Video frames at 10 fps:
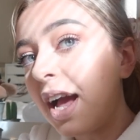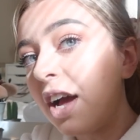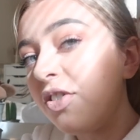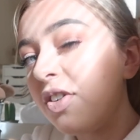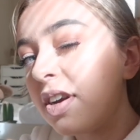
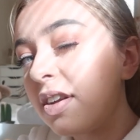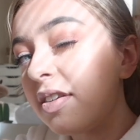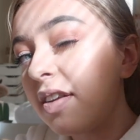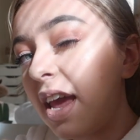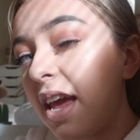As you can
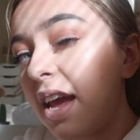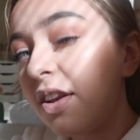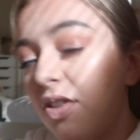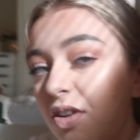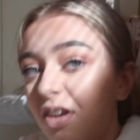see,
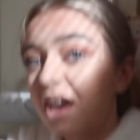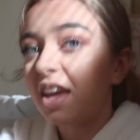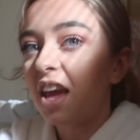it's not like